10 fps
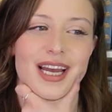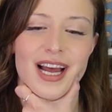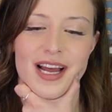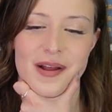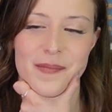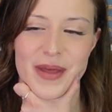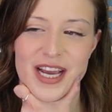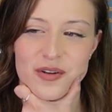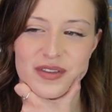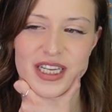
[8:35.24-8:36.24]
I
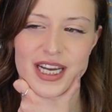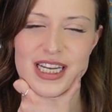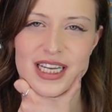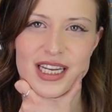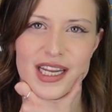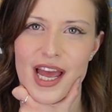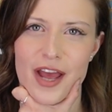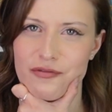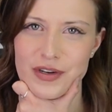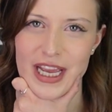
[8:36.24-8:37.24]
don't think I need
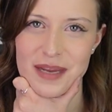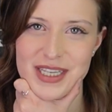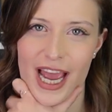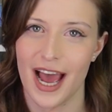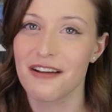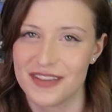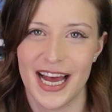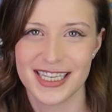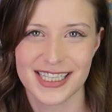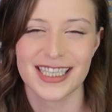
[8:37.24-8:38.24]
every game to have
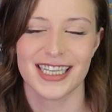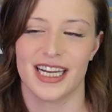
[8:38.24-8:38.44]
that,